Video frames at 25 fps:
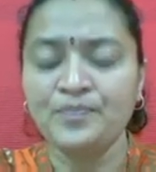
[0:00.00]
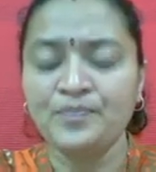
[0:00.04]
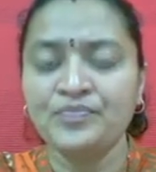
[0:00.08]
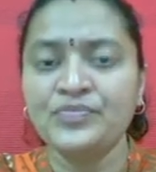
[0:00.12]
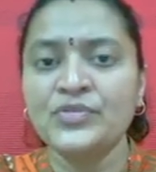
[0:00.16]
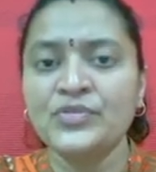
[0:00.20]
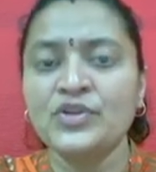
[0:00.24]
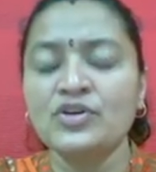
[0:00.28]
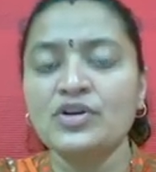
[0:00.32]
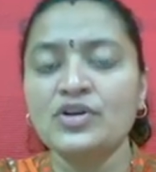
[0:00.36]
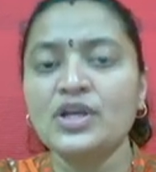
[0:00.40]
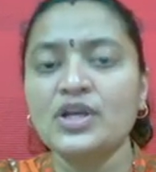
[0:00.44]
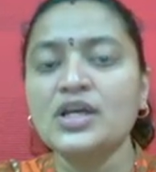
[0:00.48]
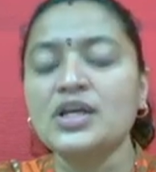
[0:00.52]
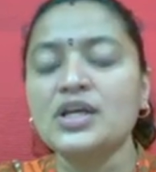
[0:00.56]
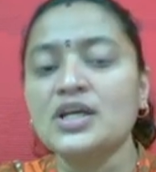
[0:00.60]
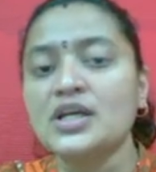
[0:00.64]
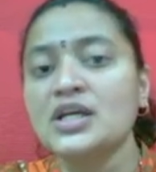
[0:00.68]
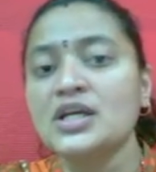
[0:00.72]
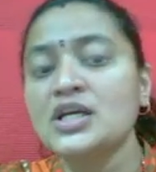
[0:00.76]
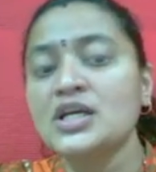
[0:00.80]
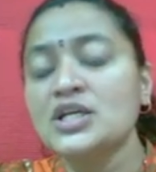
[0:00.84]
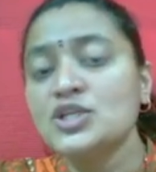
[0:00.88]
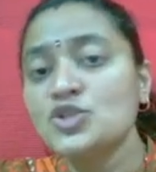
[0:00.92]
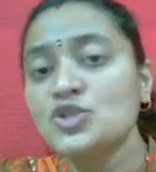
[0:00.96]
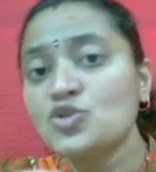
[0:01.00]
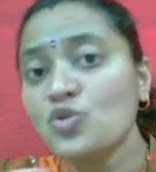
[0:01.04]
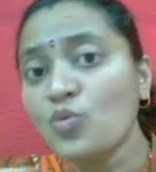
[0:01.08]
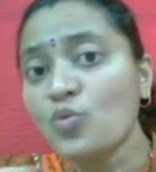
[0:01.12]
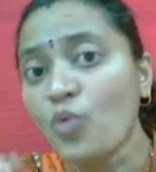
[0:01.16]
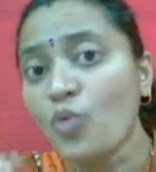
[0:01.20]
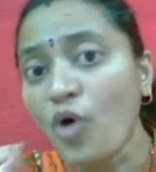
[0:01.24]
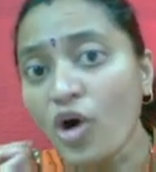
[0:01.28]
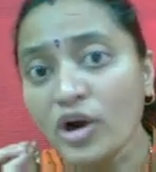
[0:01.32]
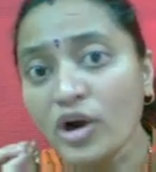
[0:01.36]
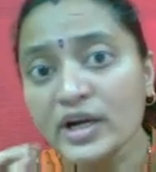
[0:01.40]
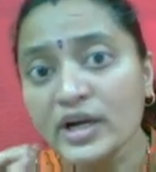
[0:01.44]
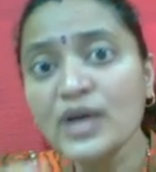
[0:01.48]
Okay, so
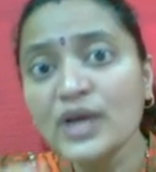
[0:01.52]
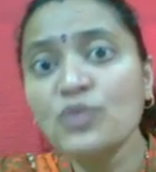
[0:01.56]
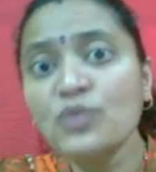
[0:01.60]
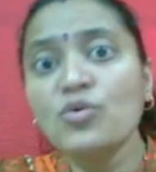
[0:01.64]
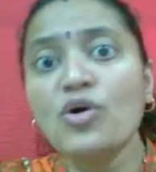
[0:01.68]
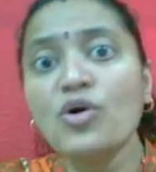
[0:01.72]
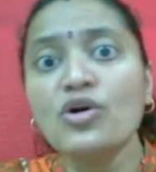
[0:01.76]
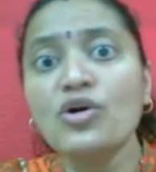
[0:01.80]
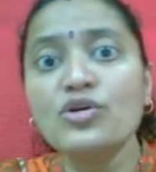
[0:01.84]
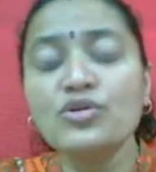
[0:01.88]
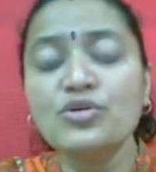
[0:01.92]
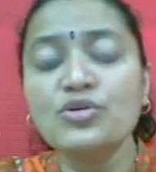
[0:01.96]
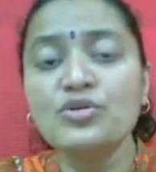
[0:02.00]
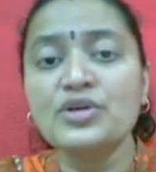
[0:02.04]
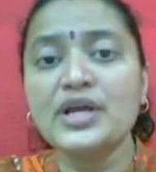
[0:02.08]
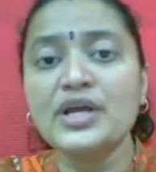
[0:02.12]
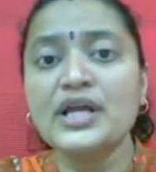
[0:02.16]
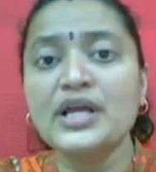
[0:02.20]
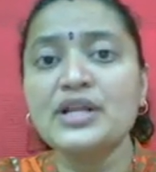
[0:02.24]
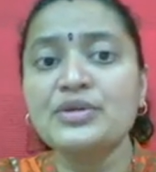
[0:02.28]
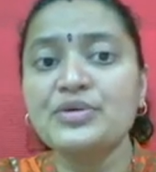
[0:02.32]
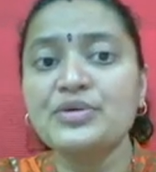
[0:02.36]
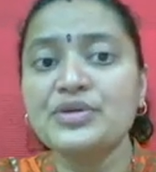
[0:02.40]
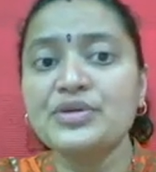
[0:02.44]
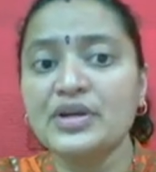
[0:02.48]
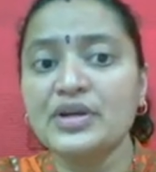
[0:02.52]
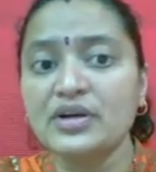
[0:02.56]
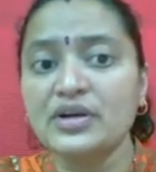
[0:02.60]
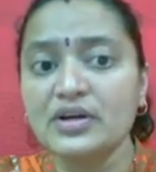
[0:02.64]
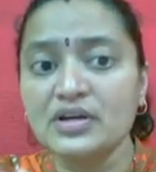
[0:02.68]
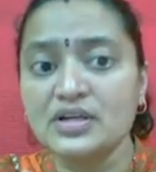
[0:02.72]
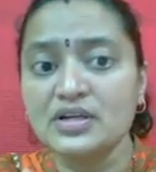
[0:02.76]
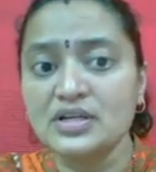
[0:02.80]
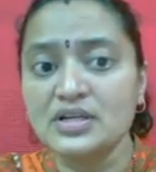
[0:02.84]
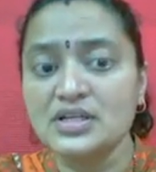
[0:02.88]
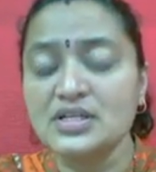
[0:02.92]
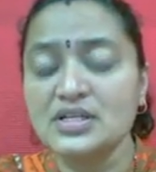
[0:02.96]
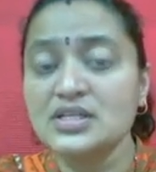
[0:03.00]
what I want to tell you here
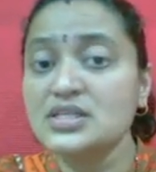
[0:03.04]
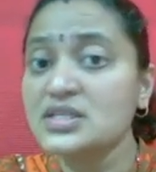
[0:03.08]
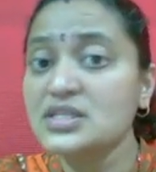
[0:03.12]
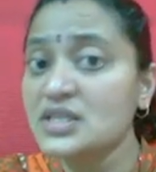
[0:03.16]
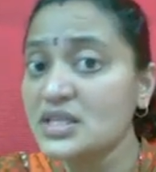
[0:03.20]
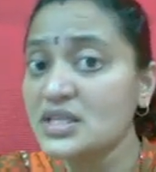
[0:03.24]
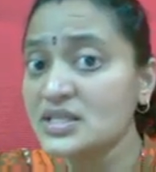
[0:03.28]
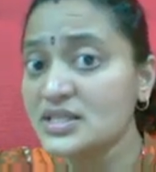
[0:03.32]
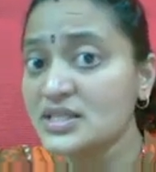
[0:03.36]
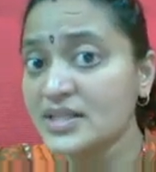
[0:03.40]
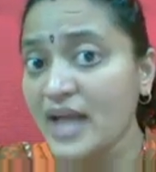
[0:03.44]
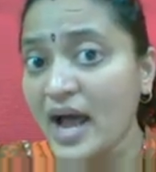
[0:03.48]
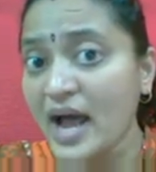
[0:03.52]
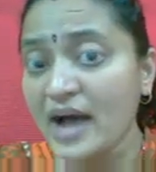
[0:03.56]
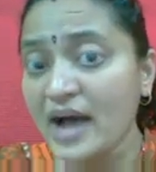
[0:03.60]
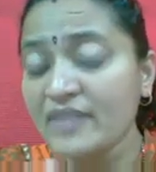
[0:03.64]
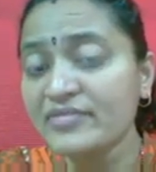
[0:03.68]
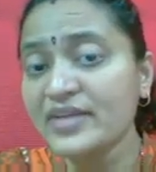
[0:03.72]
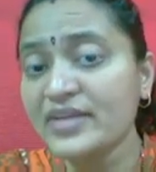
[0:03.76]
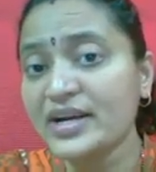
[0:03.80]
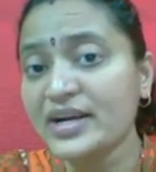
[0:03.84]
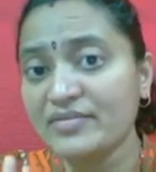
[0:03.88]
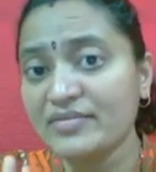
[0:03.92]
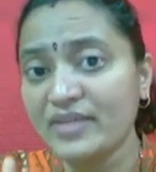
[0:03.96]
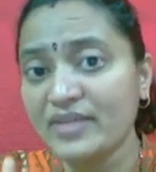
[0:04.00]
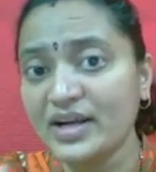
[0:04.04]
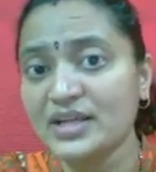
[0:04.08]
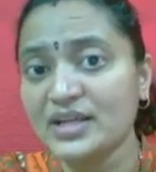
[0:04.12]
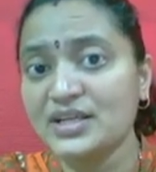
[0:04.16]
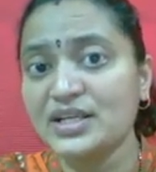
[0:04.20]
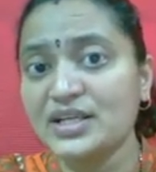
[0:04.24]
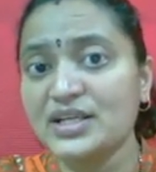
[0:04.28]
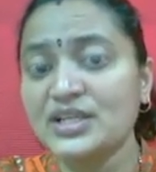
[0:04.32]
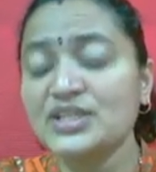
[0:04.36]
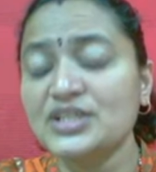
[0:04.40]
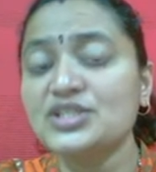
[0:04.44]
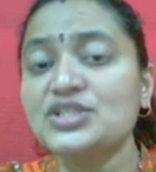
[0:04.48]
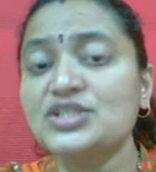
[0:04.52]
is the staff
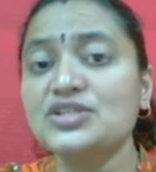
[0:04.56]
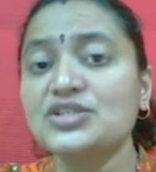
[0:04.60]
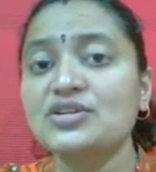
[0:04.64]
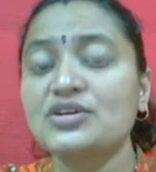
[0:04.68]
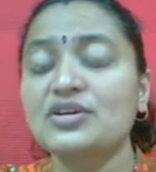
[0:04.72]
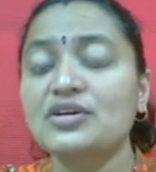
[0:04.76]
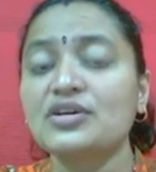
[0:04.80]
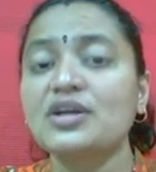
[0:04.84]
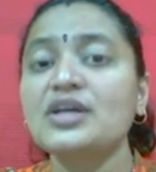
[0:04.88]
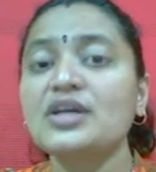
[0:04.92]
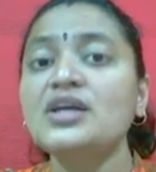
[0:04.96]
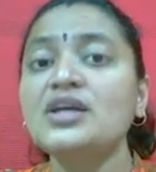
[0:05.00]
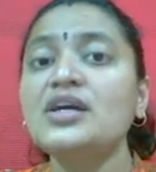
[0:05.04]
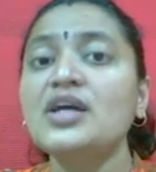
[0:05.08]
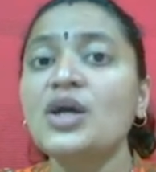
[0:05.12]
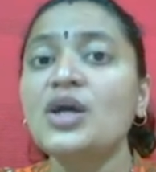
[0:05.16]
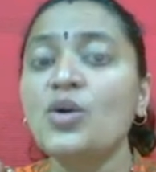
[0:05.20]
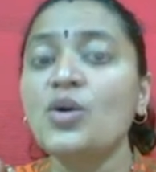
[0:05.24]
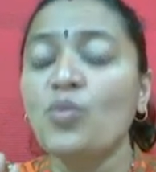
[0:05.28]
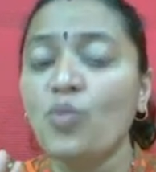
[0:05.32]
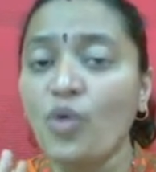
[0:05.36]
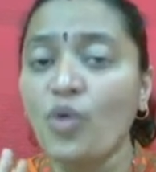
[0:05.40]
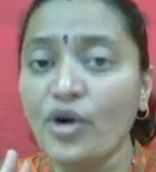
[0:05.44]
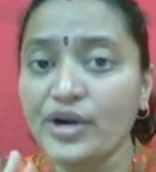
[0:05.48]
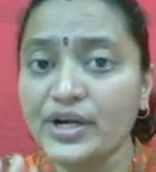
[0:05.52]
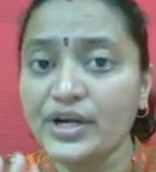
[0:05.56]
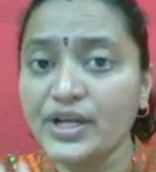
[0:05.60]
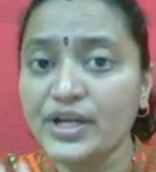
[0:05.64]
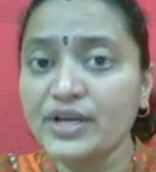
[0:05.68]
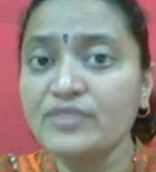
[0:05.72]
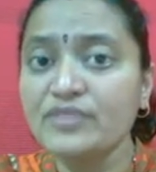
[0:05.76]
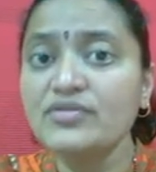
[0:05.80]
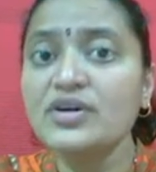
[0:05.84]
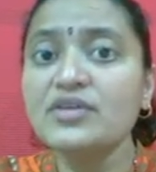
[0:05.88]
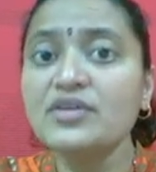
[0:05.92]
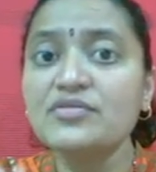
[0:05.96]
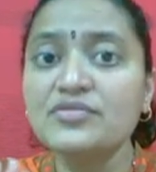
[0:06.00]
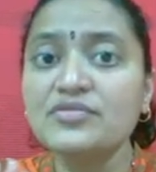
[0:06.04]
advantage. Okay,
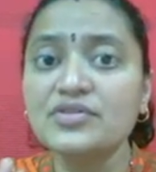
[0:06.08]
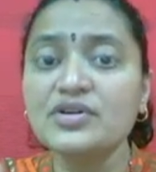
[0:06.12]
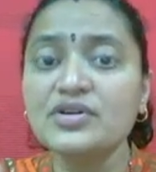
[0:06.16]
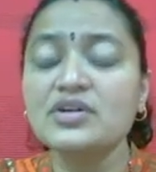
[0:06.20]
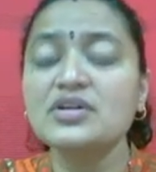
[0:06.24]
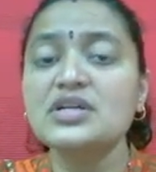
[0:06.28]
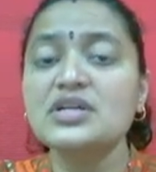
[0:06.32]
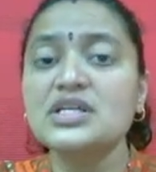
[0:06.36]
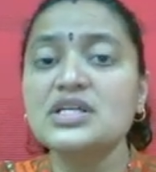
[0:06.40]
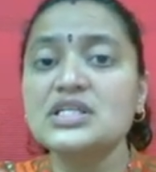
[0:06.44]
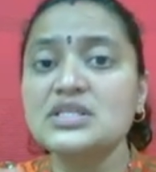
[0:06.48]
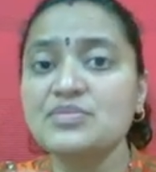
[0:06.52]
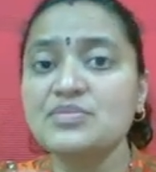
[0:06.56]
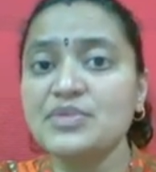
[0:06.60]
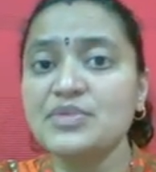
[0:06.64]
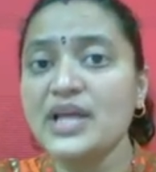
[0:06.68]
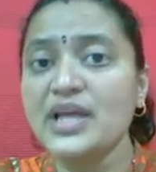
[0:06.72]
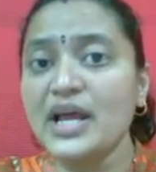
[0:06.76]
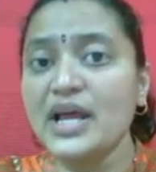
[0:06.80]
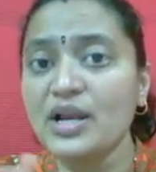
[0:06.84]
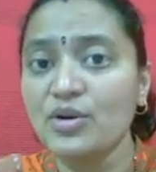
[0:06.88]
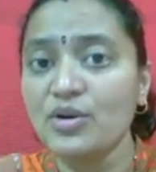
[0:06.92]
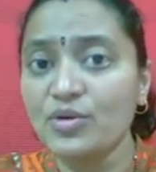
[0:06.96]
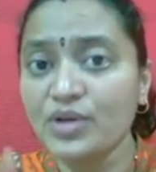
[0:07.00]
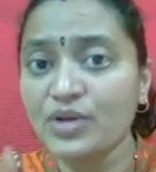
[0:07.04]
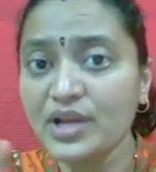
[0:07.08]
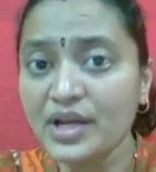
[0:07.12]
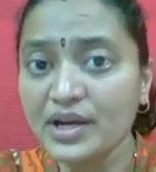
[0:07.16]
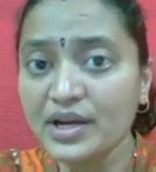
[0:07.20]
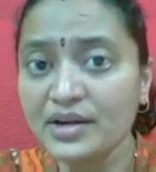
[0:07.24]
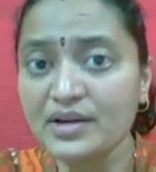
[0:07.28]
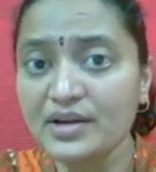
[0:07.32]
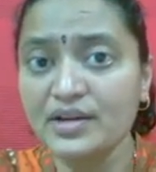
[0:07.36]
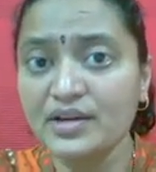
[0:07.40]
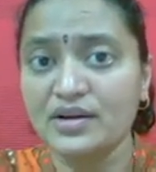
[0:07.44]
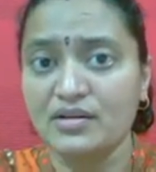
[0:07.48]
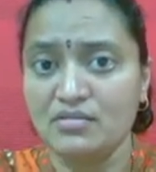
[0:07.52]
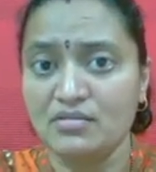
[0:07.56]
whatever work is been
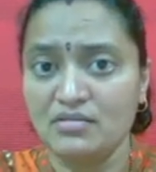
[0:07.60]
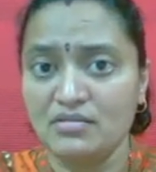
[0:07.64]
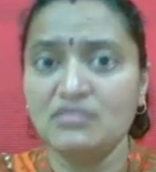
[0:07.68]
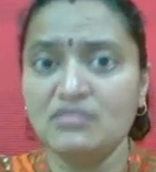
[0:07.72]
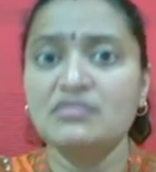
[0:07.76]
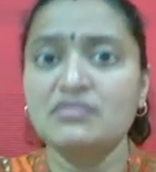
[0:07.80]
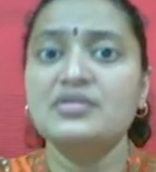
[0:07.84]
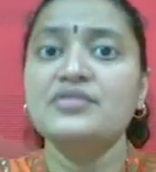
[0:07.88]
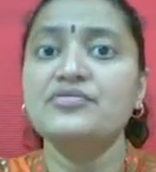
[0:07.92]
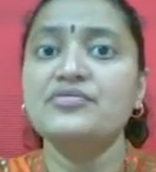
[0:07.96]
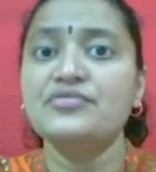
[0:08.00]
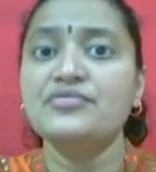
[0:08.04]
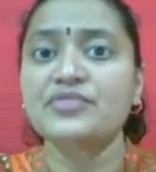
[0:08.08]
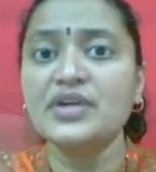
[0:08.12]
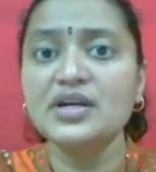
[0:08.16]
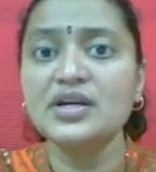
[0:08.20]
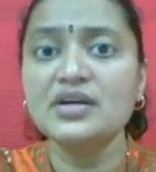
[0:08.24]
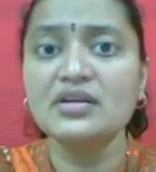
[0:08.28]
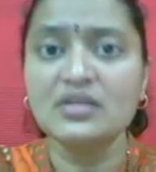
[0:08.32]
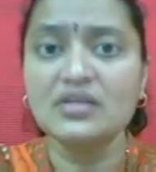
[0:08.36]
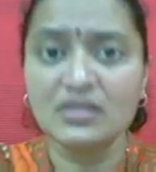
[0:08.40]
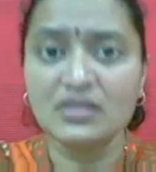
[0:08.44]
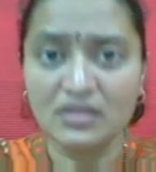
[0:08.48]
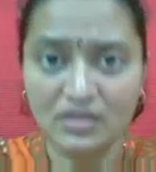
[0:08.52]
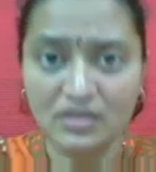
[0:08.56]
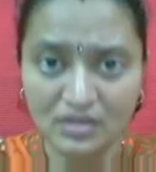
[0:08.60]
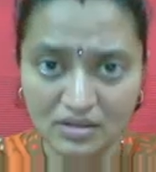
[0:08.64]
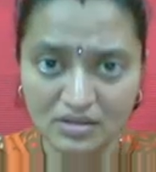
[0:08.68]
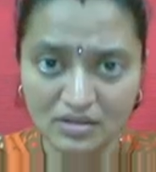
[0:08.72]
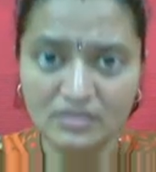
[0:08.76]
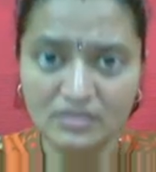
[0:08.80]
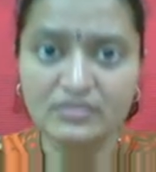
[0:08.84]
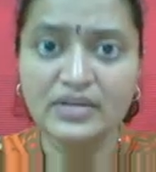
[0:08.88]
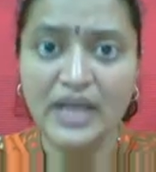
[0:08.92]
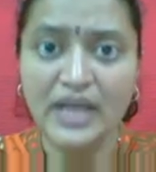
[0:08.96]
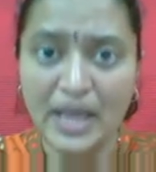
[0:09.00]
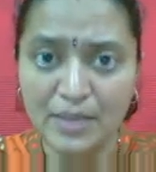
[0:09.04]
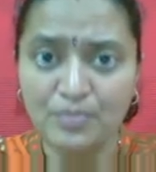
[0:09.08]
allocated to different
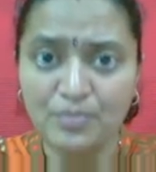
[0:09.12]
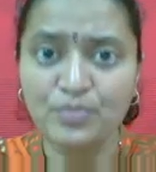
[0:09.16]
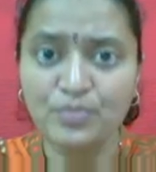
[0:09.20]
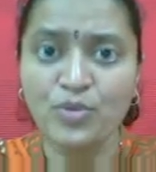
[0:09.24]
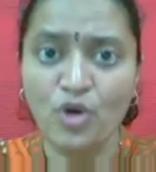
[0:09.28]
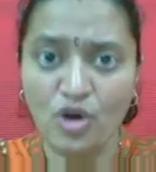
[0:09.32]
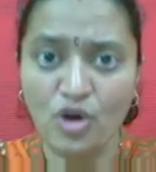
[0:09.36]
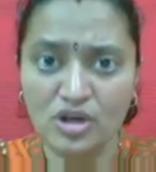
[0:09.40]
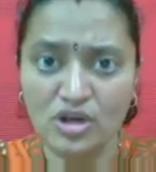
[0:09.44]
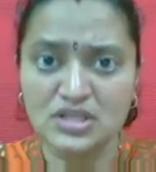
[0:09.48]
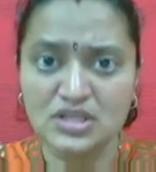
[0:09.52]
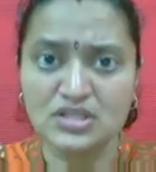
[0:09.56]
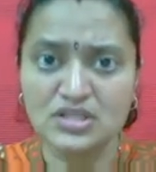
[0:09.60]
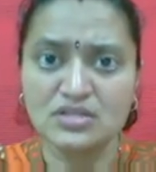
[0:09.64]
employees